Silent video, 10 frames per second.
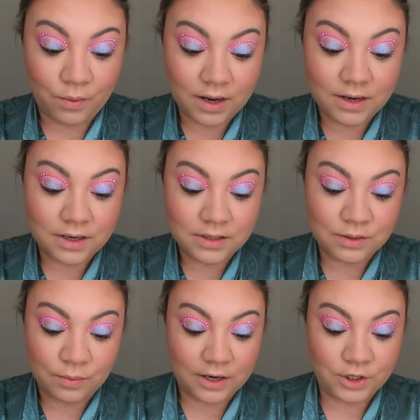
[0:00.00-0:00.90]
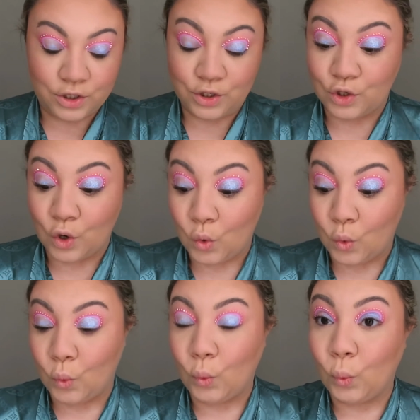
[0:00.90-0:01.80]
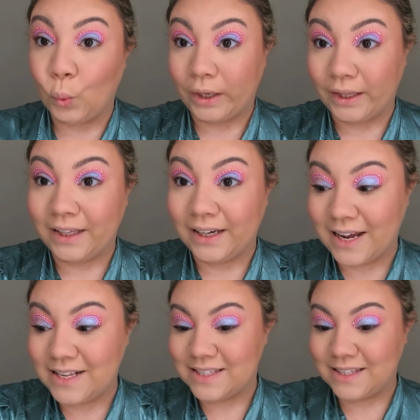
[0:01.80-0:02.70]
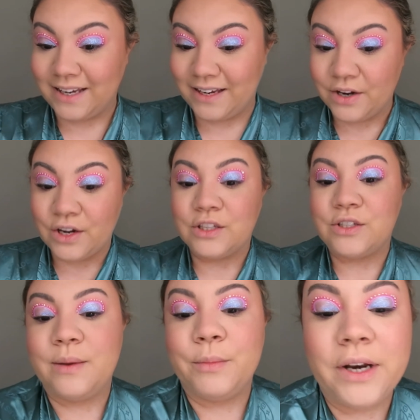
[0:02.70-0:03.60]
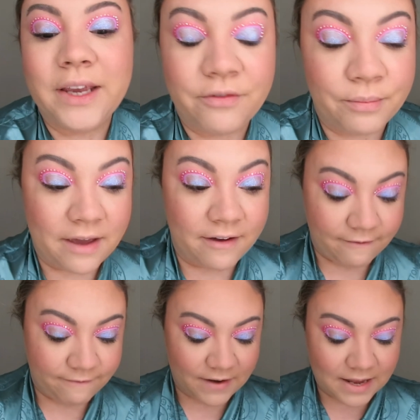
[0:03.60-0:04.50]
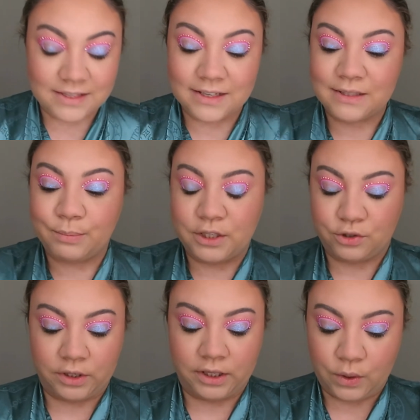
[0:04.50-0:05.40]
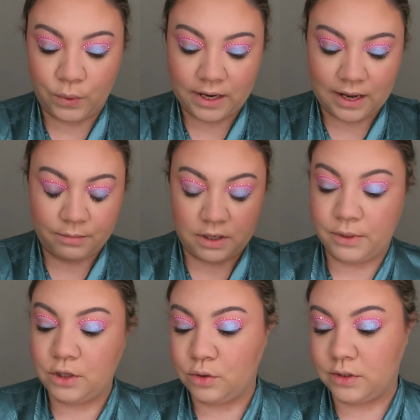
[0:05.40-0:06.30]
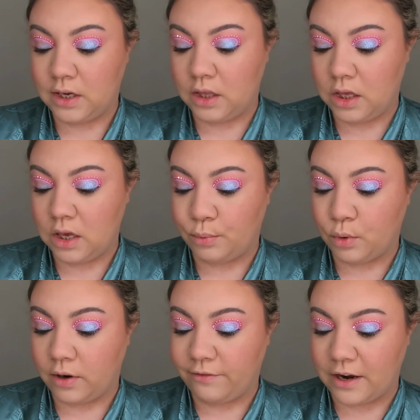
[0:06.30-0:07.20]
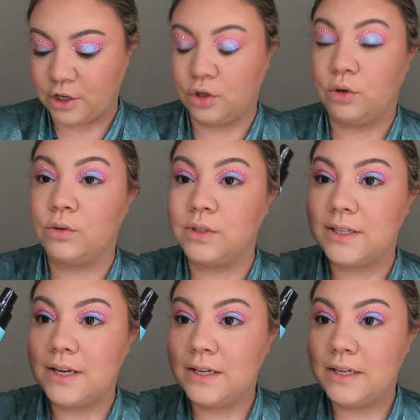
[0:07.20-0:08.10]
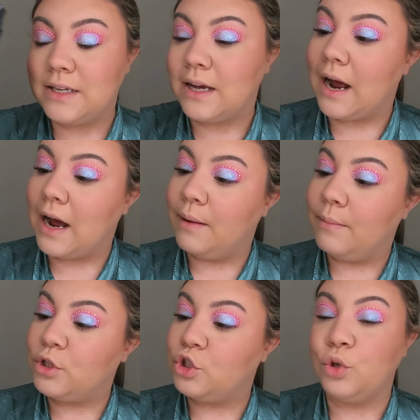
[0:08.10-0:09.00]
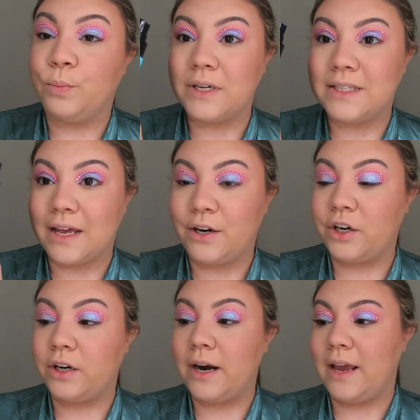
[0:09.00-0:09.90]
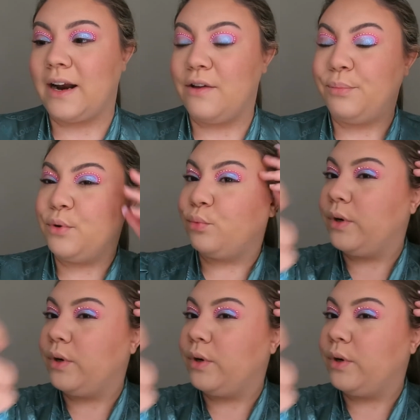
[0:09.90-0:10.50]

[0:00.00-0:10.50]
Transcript: one swatches really nicely. So I'm going to give my face a spritz really quick. I'm going to be using the Professionals Super Setter, and I've been